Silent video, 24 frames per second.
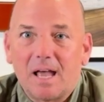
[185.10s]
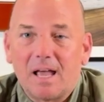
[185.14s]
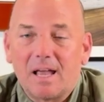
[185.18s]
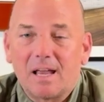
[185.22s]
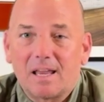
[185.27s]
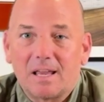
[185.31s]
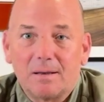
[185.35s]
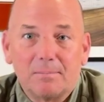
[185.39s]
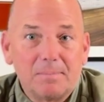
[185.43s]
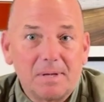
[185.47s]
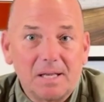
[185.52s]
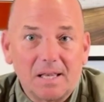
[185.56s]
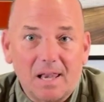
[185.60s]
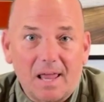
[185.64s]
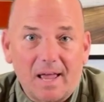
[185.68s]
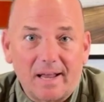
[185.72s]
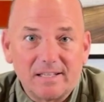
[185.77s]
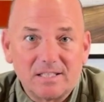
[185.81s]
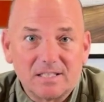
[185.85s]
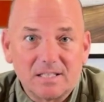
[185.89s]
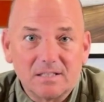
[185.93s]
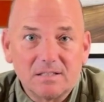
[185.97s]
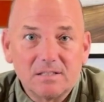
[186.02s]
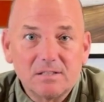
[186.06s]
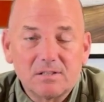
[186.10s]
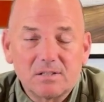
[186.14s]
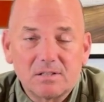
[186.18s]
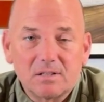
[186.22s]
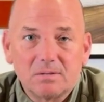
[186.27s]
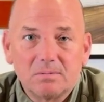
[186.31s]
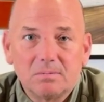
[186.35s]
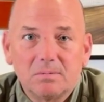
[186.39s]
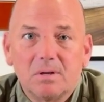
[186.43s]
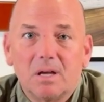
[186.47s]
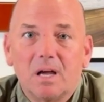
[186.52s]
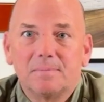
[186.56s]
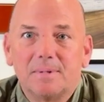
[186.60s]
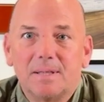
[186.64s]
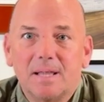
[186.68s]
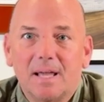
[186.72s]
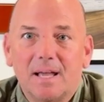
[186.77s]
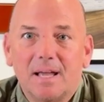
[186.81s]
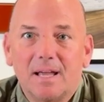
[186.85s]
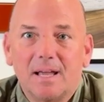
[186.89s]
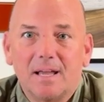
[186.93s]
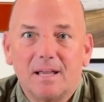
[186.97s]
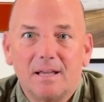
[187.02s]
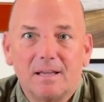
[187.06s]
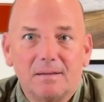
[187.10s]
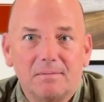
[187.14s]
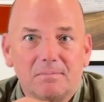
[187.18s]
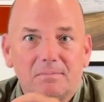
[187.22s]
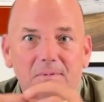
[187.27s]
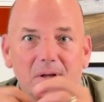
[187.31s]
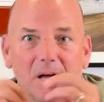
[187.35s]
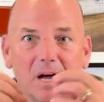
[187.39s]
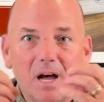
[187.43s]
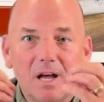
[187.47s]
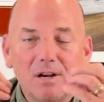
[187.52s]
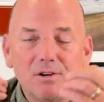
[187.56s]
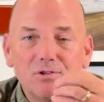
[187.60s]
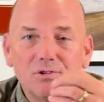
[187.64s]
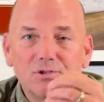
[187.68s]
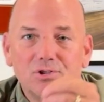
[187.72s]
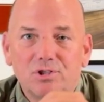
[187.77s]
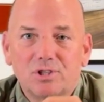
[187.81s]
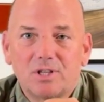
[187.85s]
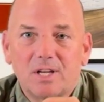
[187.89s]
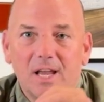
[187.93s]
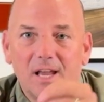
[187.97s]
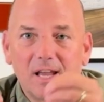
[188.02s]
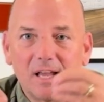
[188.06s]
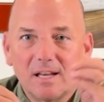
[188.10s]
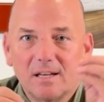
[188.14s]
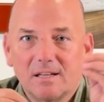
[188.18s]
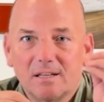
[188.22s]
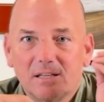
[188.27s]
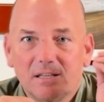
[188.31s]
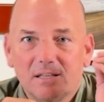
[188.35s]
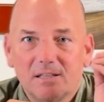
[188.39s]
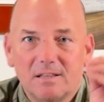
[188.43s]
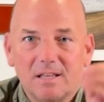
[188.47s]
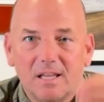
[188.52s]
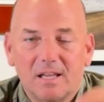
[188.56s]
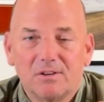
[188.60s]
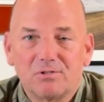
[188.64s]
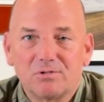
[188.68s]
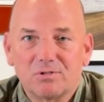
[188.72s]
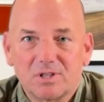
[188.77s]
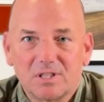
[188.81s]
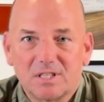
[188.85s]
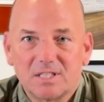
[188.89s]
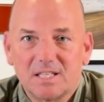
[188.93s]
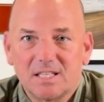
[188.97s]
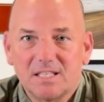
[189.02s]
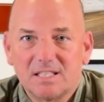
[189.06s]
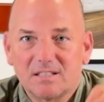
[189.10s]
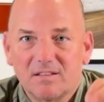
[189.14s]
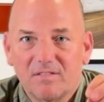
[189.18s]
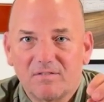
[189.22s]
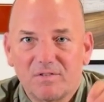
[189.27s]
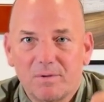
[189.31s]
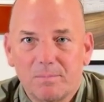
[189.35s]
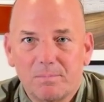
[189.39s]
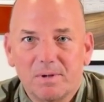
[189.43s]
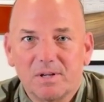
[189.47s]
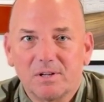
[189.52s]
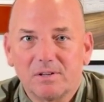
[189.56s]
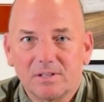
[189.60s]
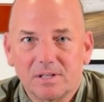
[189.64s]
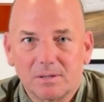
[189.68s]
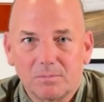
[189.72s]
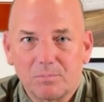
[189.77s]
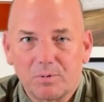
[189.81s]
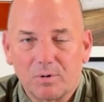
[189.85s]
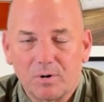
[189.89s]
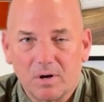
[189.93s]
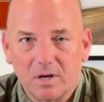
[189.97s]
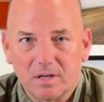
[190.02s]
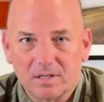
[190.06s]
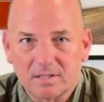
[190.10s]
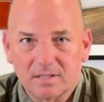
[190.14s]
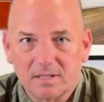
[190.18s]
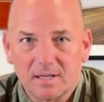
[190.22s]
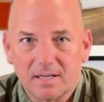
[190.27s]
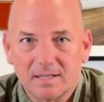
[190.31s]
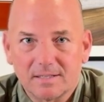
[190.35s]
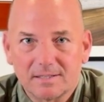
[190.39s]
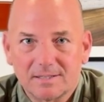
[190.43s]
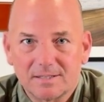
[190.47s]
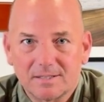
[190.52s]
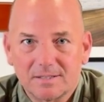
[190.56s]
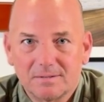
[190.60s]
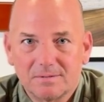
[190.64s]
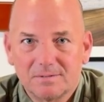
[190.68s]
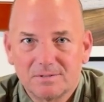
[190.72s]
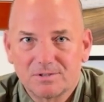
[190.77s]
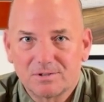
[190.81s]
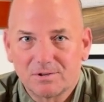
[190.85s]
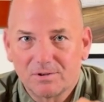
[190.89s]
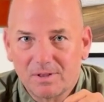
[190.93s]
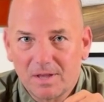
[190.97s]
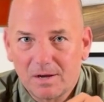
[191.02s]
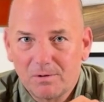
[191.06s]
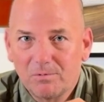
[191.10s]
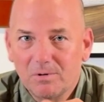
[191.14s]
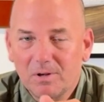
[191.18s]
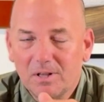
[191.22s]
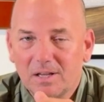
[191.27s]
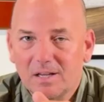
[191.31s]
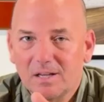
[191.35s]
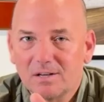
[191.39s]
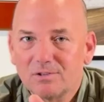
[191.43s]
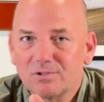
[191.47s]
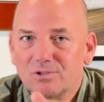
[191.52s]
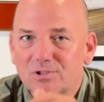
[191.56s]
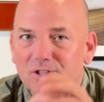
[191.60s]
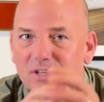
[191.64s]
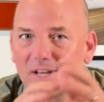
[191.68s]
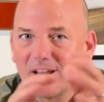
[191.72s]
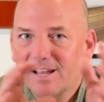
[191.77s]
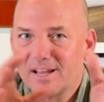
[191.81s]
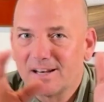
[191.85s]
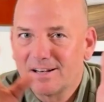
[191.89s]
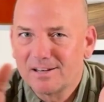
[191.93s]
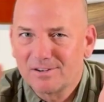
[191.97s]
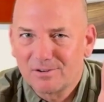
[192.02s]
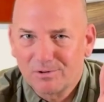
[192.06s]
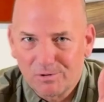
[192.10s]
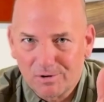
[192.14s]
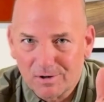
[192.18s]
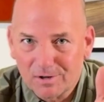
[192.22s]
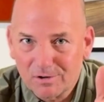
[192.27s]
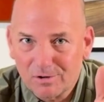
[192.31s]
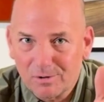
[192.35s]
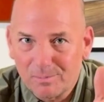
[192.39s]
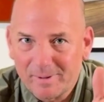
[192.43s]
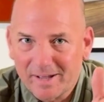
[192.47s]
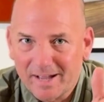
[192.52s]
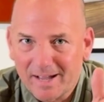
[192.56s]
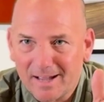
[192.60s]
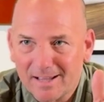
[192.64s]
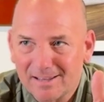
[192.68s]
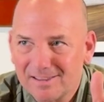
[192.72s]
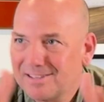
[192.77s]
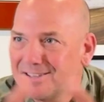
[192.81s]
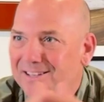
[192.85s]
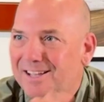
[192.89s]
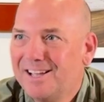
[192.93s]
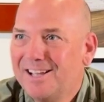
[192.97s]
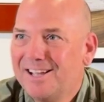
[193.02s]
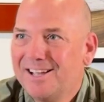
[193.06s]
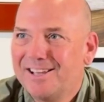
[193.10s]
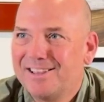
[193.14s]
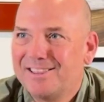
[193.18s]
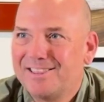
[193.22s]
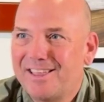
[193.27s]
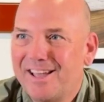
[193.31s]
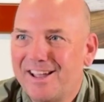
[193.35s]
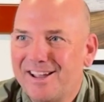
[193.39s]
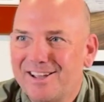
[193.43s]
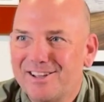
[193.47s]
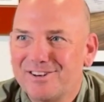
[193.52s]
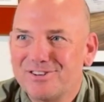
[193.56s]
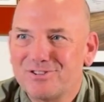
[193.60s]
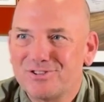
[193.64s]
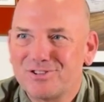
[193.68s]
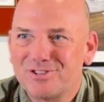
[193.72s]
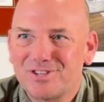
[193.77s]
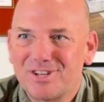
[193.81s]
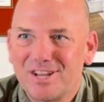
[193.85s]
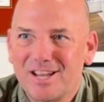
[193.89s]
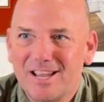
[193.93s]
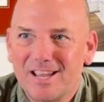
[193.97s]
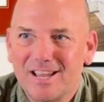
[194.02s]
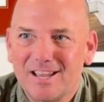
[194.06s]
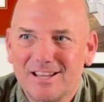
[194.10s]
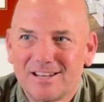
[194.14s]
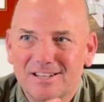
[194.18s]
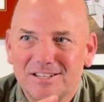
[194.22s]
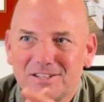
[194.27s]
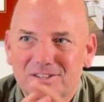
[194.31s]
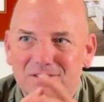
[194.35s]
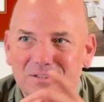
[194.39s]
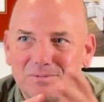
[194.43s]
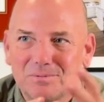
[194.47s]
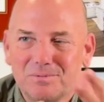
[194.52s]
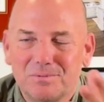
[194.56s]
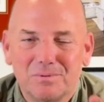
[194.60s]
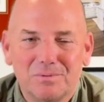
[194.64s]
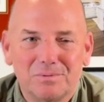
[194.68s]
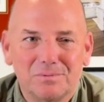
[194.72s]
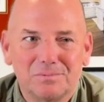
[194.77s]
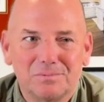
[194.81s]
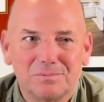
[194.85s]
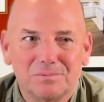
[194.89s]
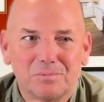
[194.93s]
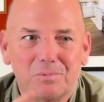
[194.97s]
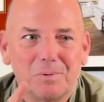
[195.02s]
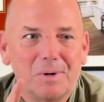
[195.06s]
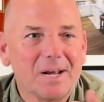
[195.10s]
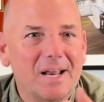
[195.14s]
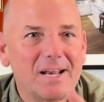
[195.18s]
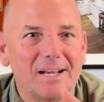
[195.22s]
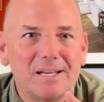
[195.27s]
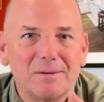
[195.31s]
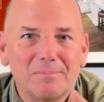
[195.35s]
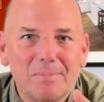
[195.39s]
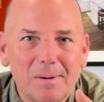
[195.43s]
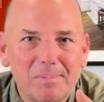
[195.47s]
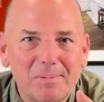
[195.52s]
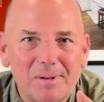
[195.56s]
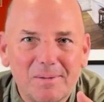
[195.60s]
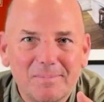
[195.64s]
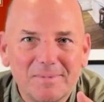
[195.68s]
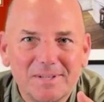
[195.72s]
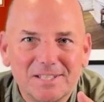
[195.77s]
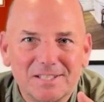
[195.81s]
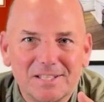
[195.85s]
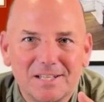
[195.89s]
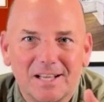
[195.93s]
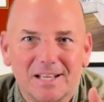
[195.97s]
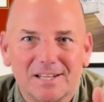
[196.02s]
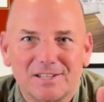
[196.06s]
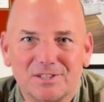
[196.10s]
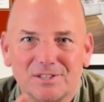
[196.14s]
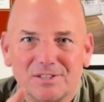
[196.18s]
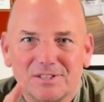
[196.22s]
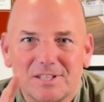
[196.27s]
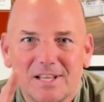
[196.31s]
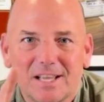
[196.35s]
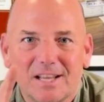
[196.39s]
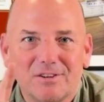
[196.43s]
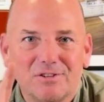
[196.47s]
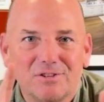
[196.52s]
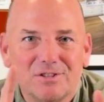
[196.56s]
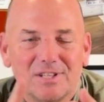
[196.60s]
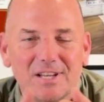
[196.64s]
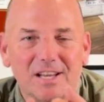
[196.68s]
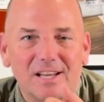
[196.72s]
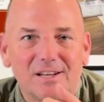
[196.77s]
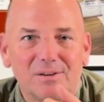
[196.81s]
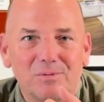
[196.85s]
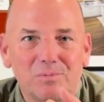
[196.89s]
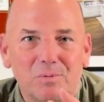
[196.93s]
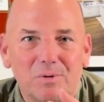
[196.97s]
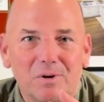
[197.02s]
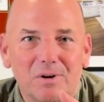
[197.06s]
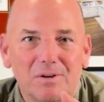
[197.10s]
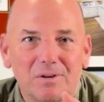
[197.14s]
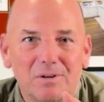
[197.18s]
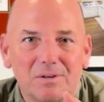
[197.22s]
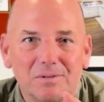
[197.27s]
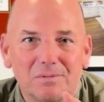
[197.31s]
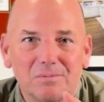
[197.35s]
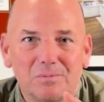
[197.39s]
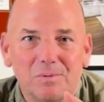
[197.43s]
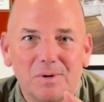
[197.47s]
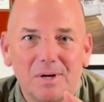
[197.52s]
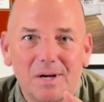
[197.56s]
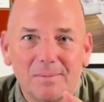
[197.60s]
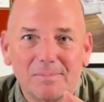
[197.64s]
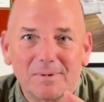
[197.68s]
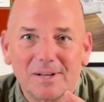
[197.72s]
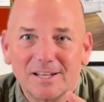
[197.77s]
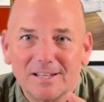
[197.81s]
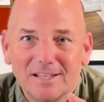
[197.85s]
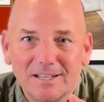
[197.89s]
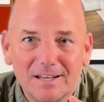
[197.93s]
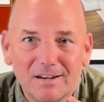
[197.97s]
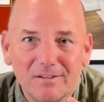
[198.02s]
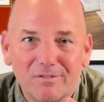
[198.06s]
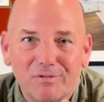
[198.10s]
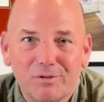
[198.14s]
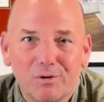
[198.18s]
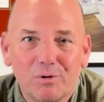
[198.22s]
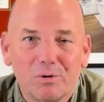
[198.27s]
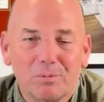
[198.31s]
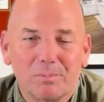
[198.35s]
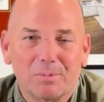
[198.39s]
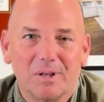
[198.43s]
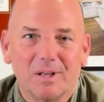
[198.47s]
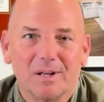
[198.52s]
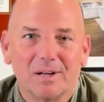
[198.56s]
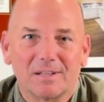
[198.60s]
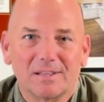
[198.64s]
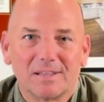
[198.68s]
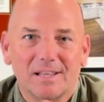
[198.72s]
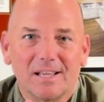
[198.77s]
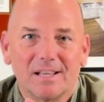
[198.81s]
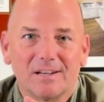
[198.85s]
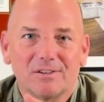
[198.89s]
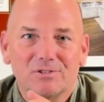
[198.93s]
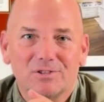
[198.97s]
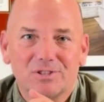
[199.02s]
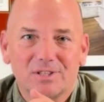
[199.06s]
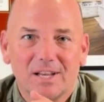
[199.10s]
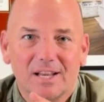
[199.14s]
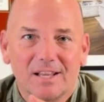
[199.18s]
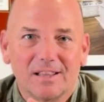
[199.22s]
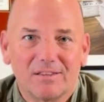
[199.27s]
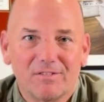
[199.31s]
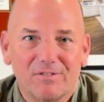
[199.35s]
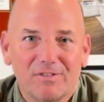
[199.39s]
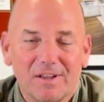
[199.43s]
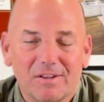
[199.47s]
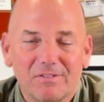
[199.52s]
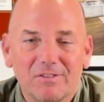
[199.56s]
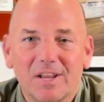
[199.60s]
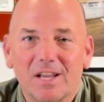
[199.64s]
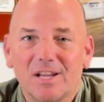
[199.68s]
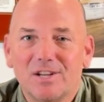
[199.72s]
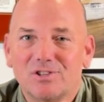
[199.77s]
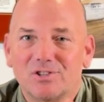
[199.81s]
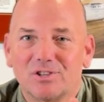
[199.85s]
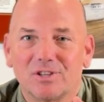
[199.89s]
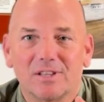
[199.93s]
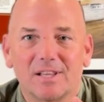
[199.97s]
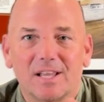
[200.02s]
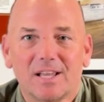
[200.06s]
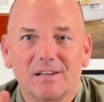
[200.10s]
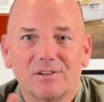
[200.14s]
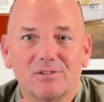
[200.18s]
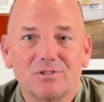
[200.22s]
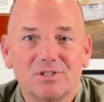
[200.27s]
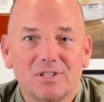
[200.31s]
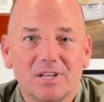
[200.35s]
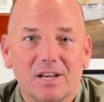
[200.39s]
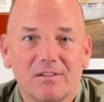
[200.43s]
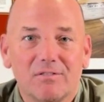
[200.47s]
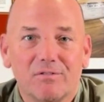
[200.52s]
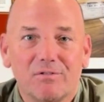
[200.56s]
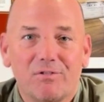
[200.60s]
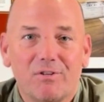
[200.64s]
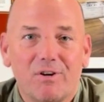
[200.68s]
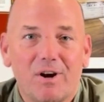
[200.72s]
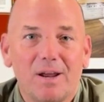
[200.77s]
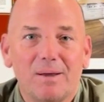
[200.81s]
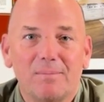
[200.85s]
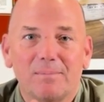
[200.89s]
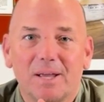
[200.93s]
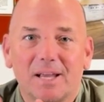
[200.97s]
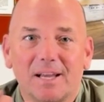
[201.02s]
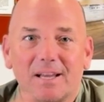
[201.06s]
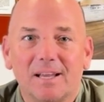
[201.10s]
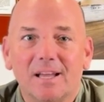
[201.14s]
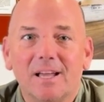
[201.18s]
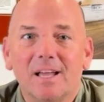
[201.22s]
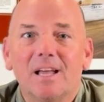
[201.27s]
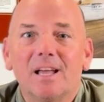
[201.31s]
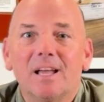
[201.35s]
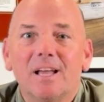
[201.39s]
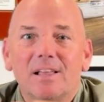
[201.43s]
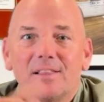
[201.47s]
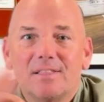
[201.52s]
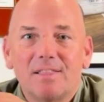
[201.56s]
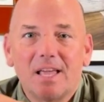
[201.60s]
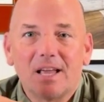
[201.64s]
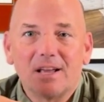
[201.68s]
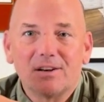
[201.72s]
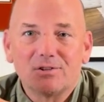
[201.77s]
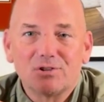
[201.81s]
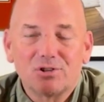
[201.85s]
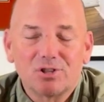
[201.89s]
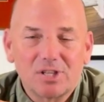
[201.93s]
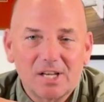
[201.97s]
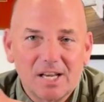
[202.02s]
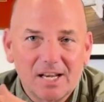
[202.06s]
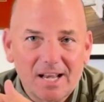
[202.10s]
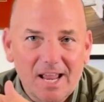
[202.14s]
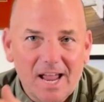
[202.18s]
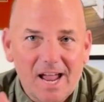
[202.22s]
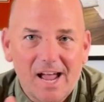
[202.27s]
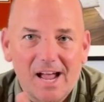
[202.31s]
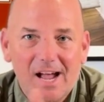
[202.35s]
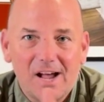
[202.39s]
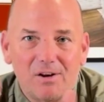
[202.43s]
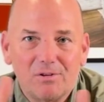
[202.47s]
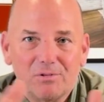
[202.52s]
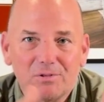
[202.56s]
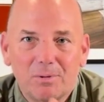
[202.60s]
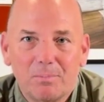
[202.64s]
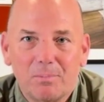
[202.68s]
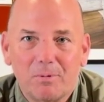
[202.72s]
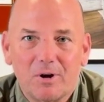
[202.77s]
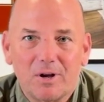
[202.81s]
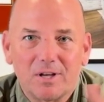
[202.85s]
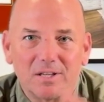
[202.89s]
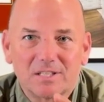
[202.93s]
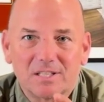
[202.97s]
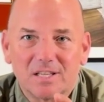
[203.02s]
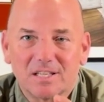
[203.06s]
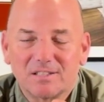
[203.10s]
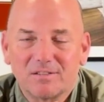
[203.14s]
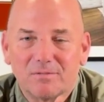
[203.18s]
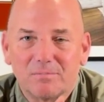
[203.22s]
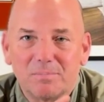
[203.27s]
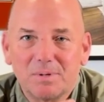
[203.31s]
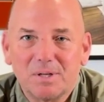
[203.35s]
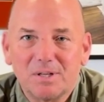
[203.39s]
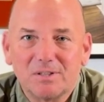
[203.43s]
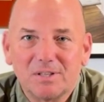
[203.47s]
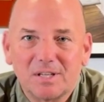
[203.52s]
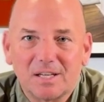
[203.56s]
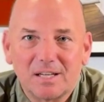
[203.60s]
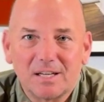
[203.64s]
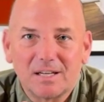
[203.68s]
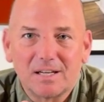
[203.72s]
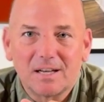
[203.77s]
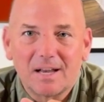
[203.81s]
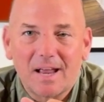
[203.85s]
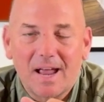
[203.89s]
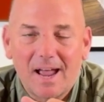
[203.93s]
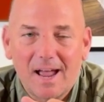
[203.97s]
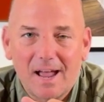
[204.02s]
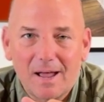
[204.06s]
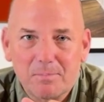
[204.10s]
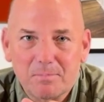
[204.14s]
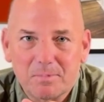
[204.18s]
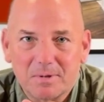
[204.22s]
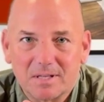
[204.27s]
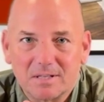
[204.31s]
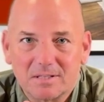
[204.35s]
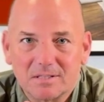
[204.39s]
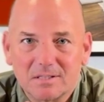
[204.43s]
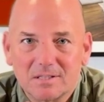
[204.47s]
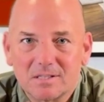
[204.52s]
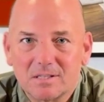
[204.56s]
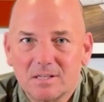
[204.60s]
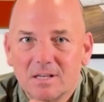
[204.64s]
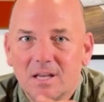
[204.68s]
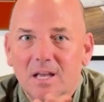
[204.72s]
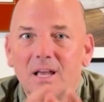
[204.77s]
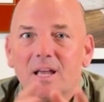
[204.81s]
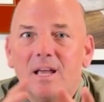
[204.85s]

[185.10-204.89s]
can be licensed. They understand the intricacies of the building process. So they really understand critical path. They understand when I need my plumbing selections. They understand when I'm going to need a floor plug. They understand the foundation. They understand framing. They understand how the process of building happens,